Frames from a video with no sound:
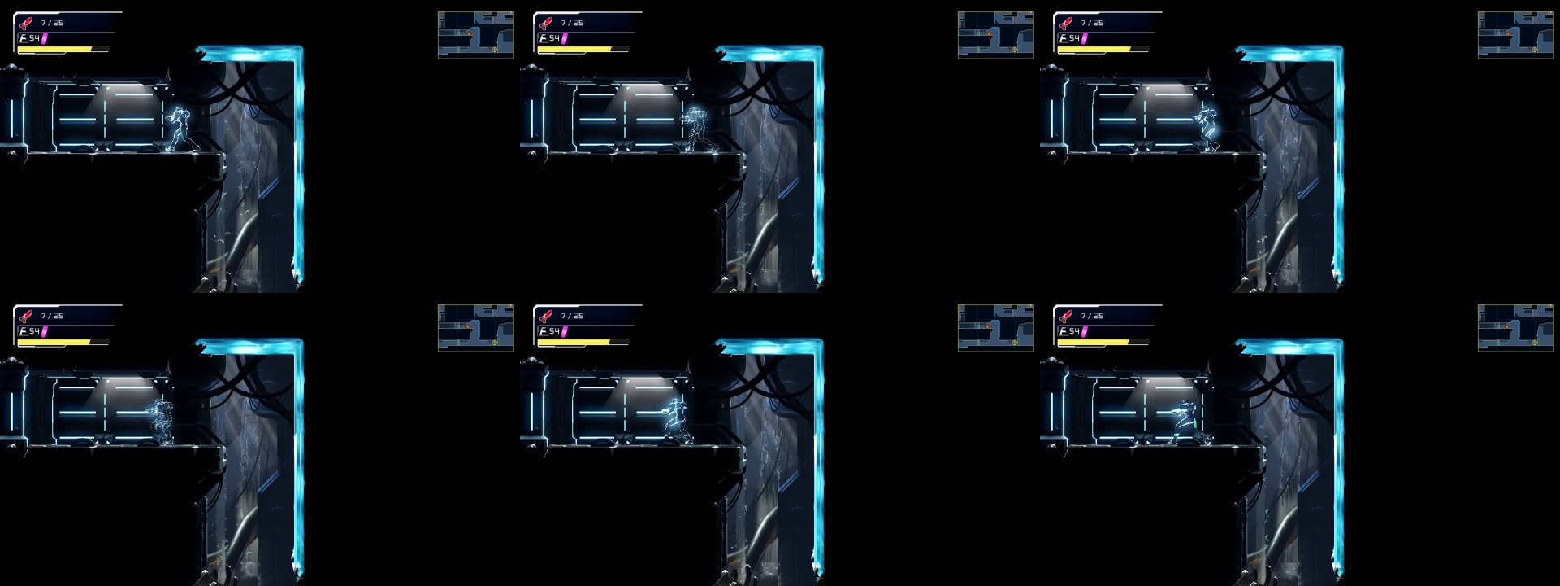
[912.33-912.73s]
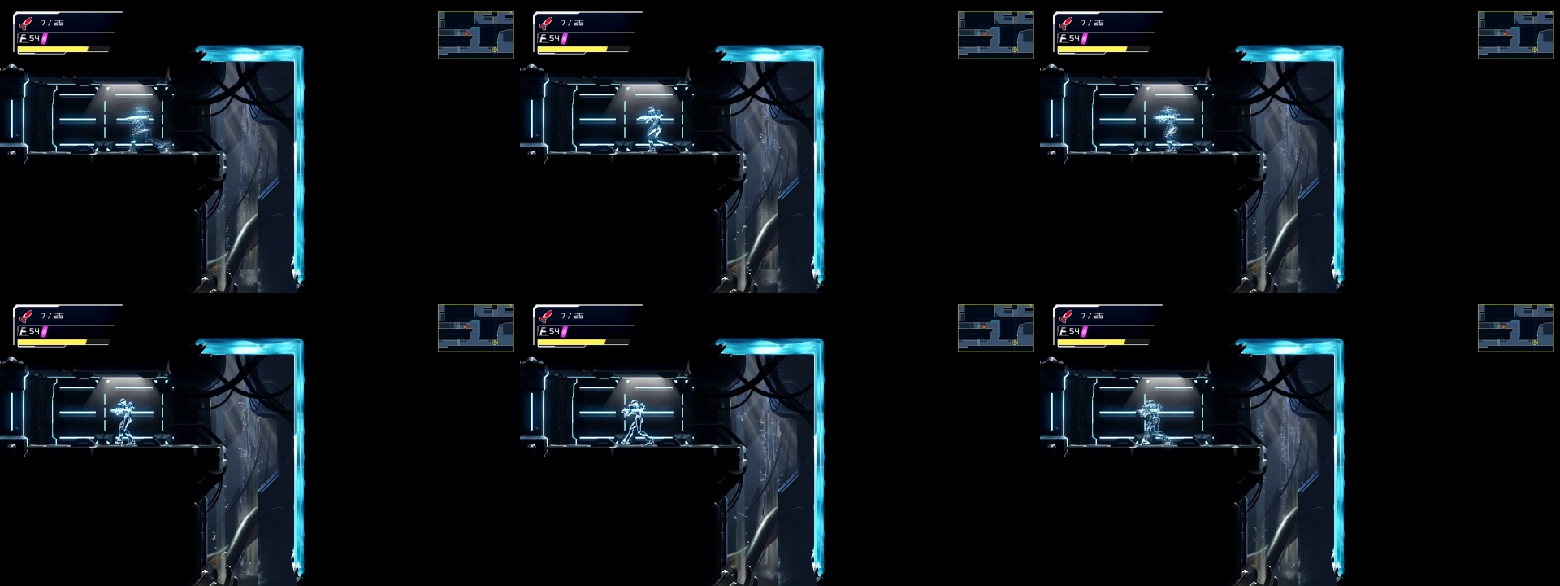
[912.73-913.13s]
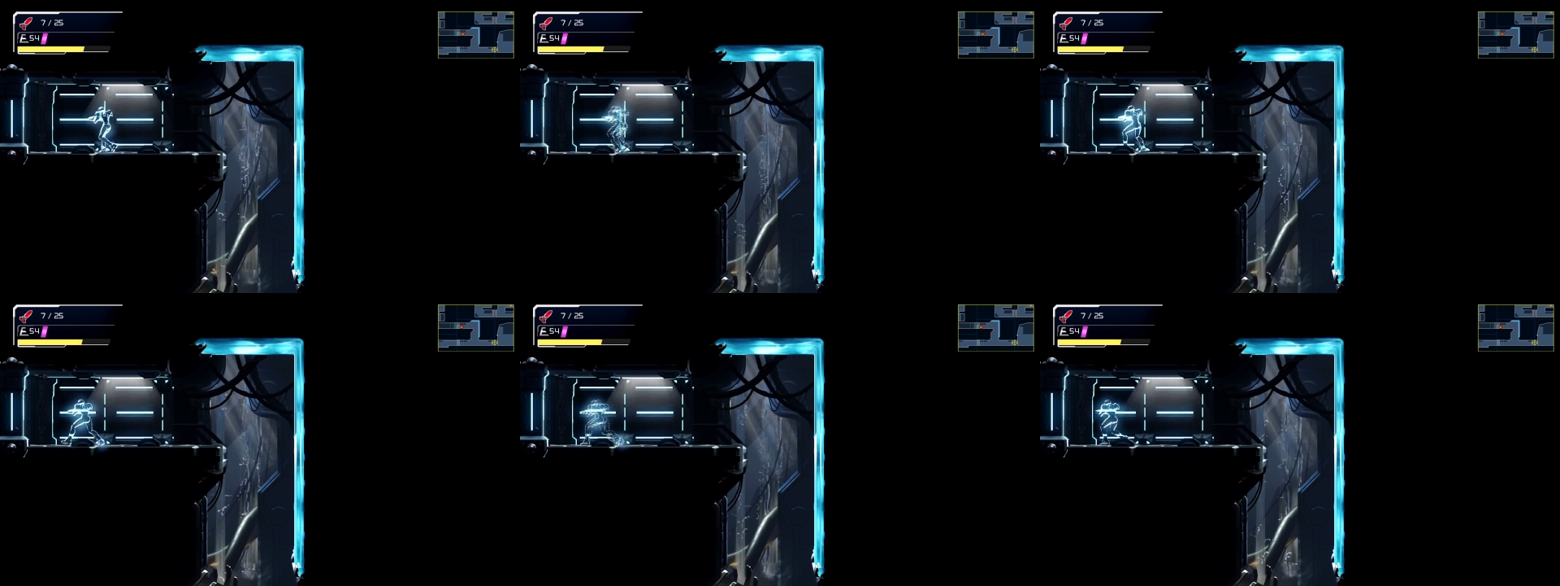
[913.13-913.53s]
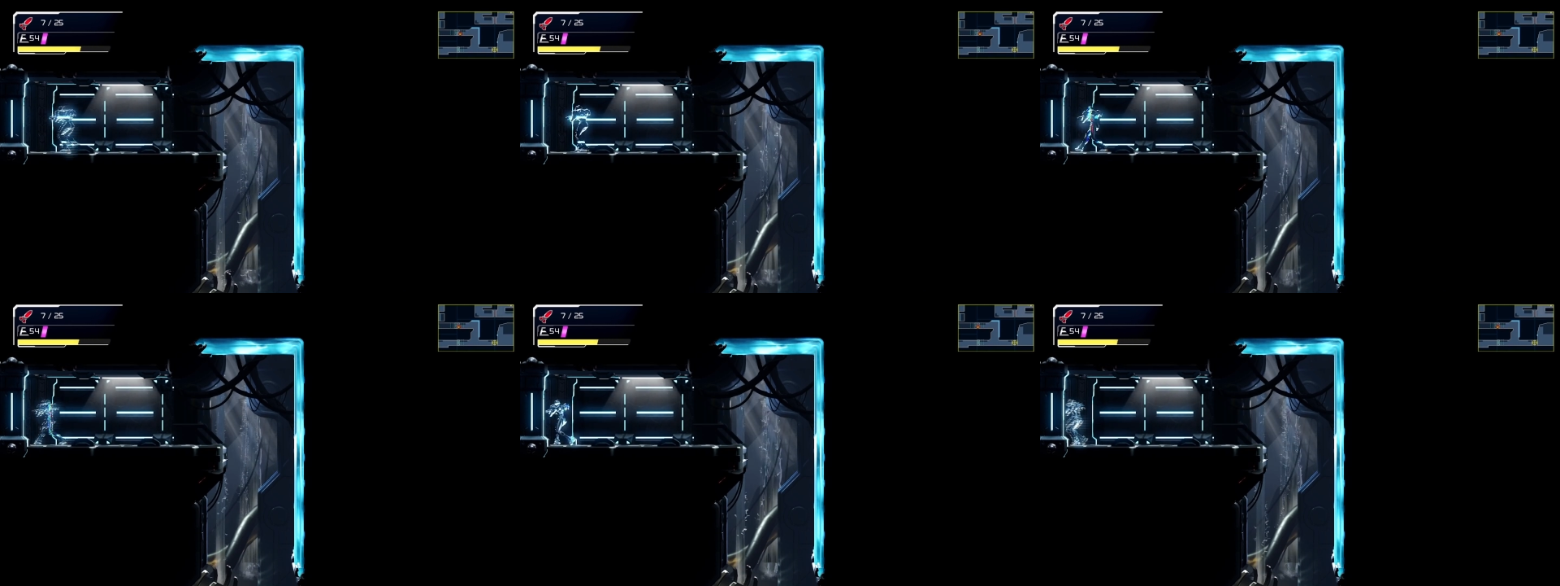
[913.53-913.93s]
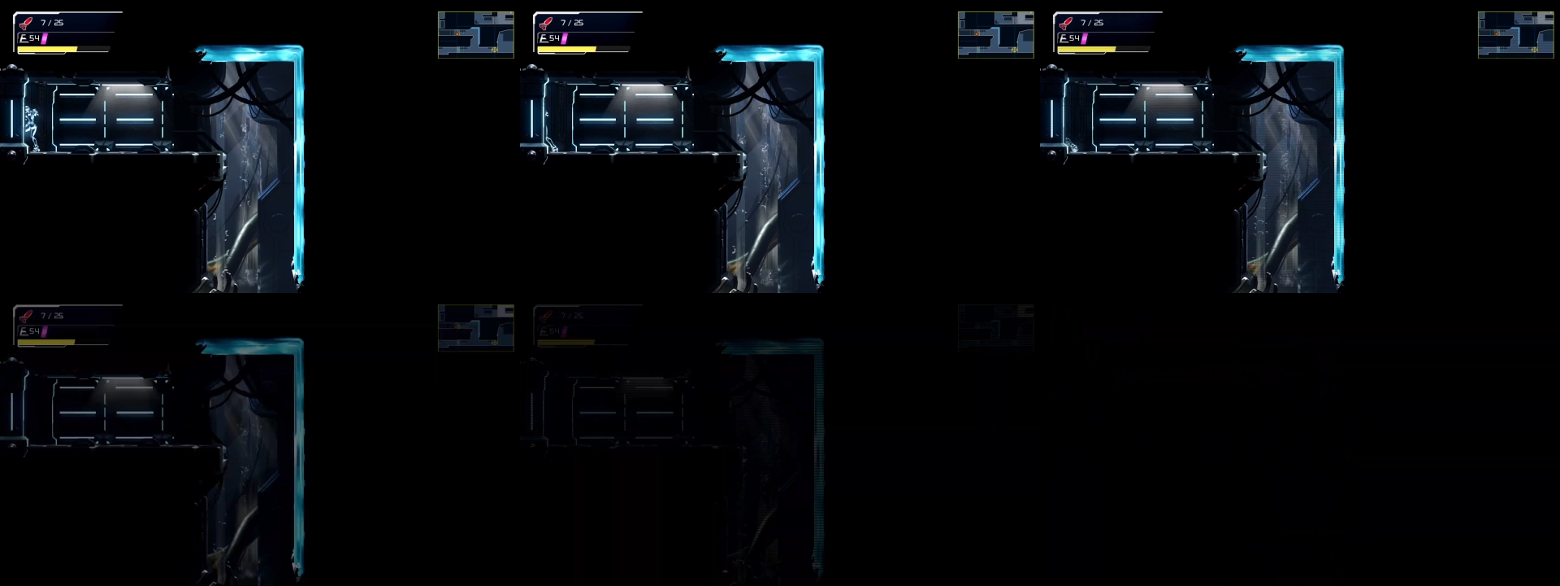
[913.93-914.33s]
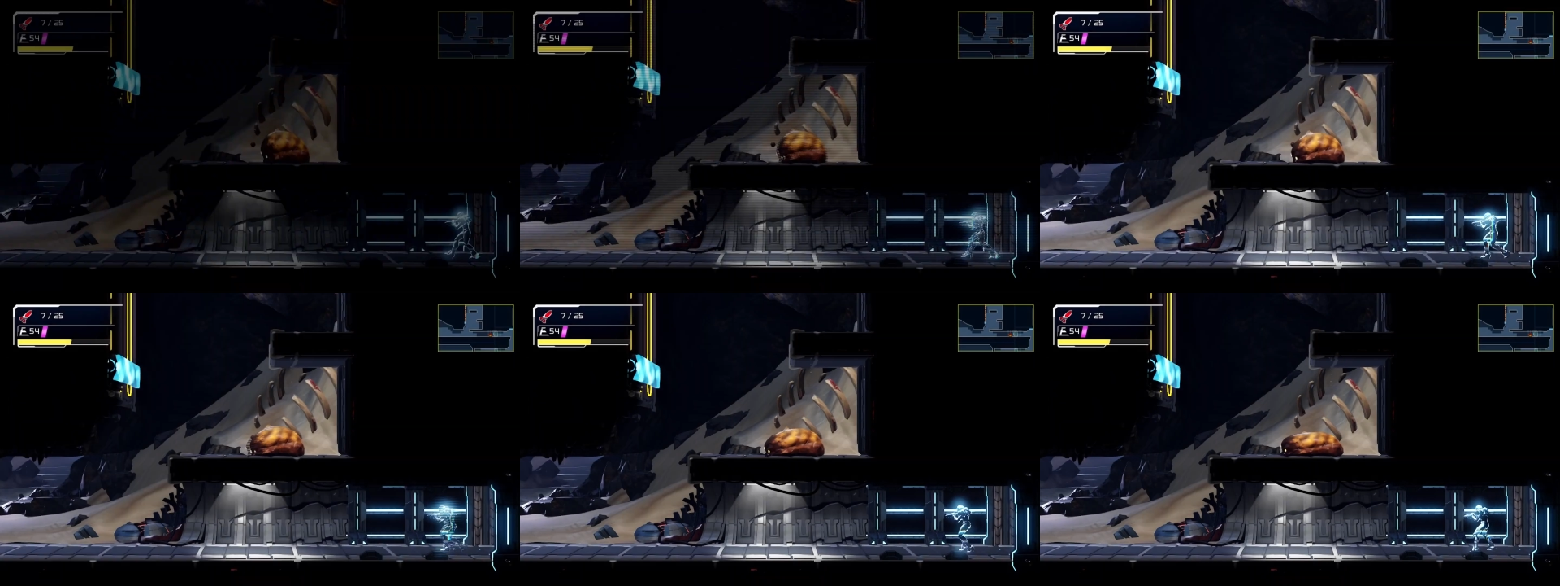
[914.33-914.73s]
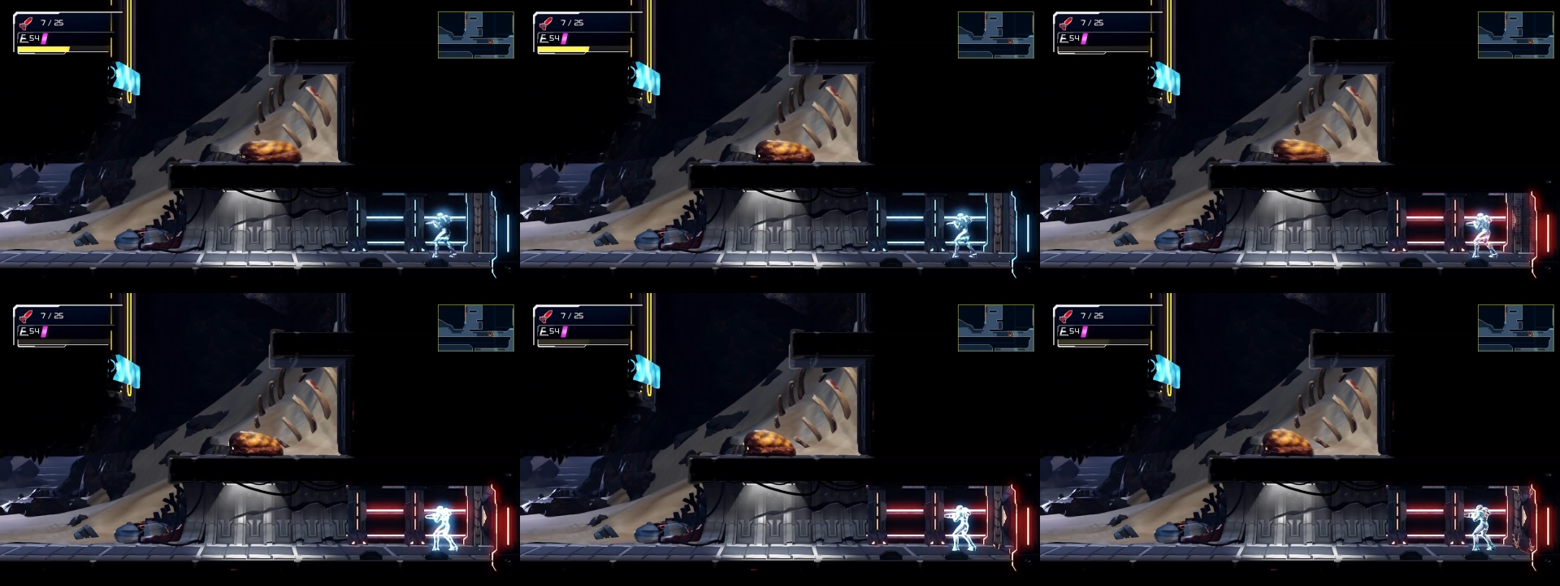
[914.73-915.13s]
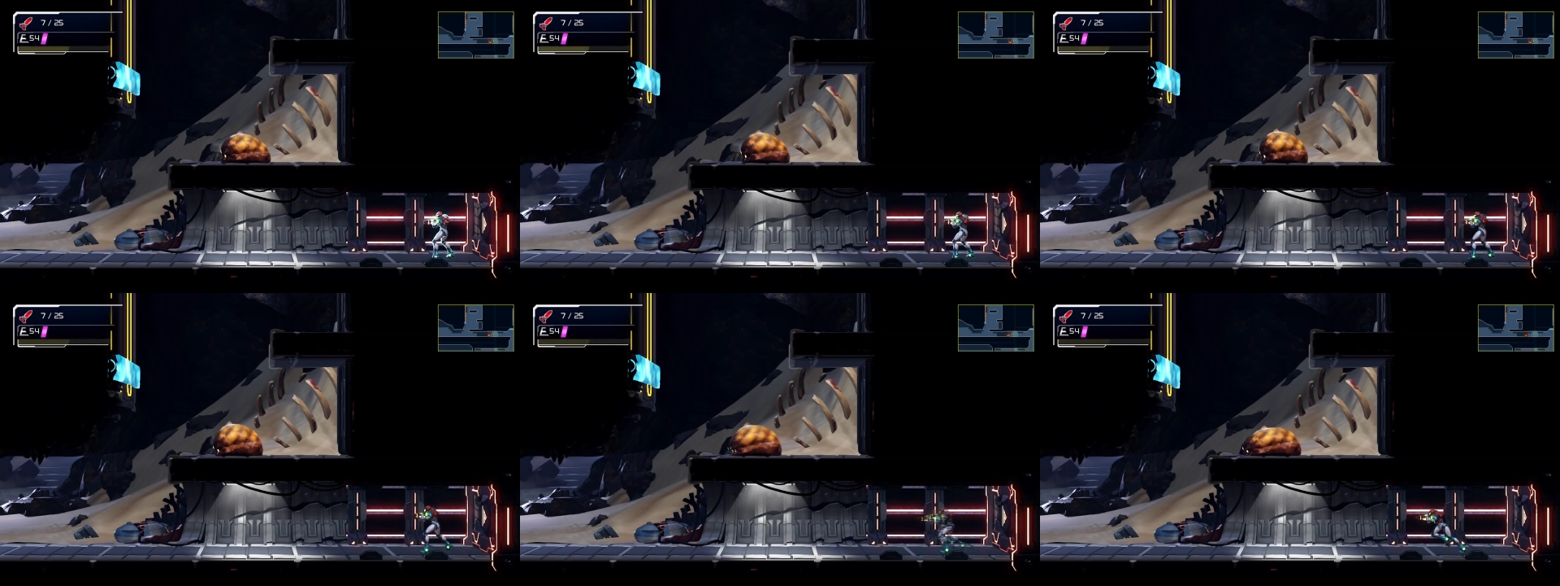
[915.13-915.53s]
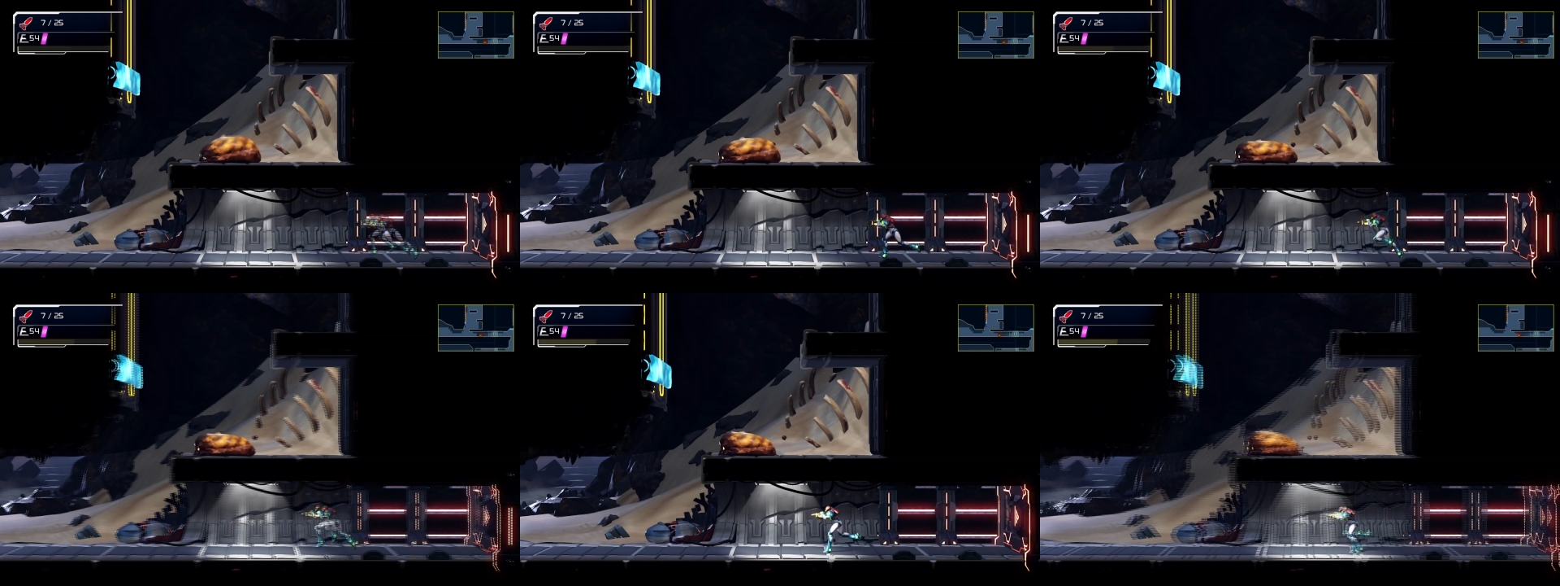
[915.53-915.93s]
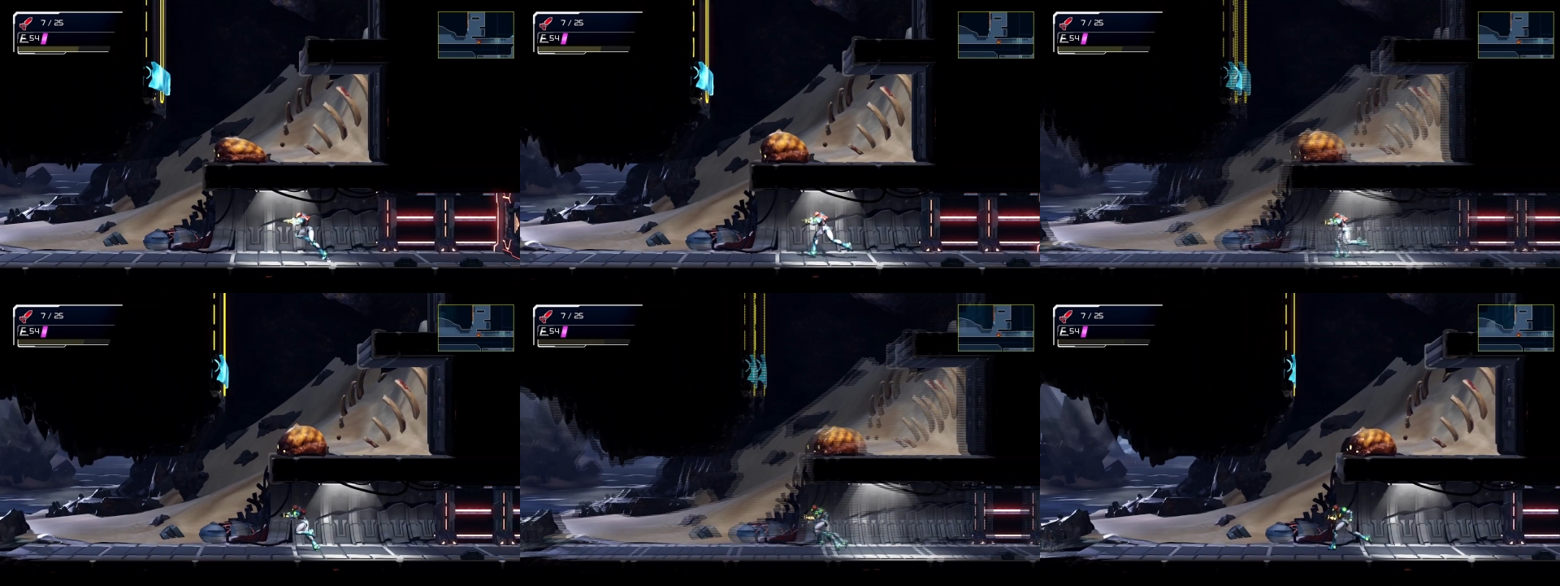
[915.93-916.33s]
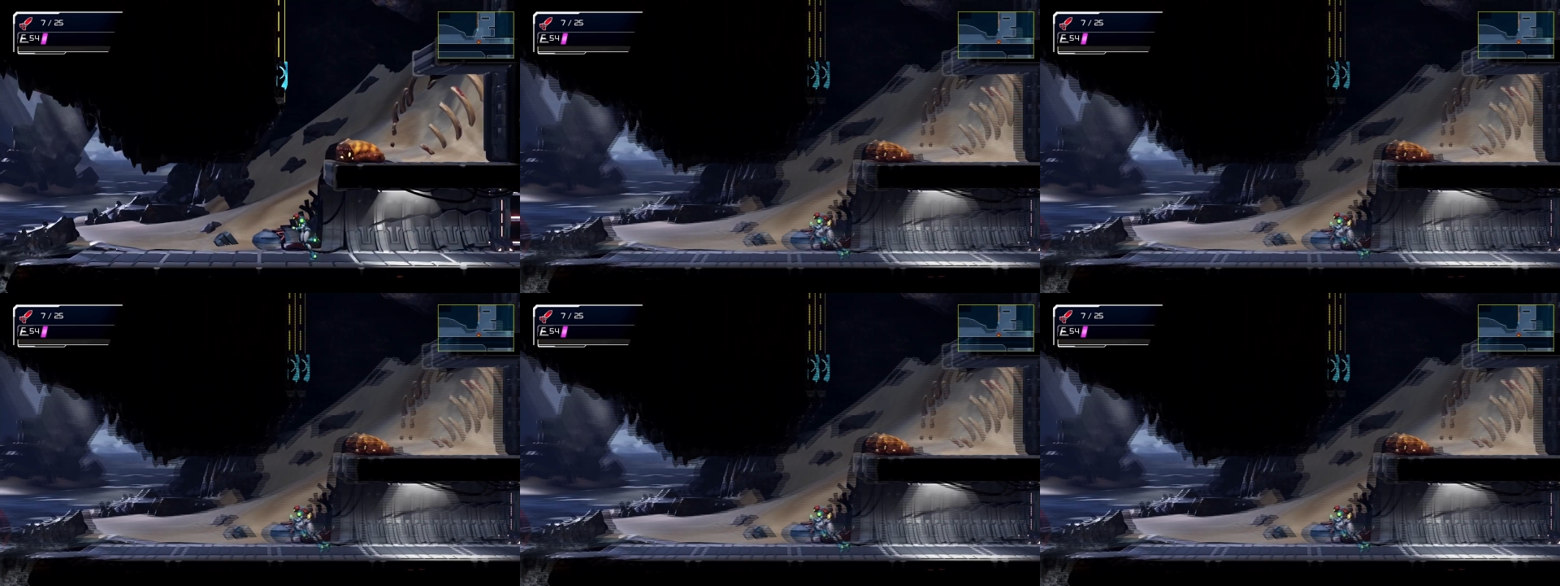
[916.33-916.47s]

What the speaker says: [unreadable: no face in view]